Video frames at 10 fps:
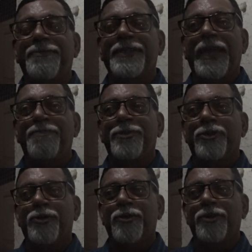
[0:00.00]
with them
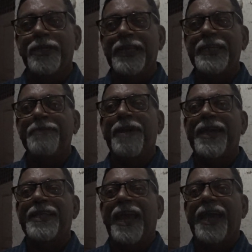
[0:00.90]
through email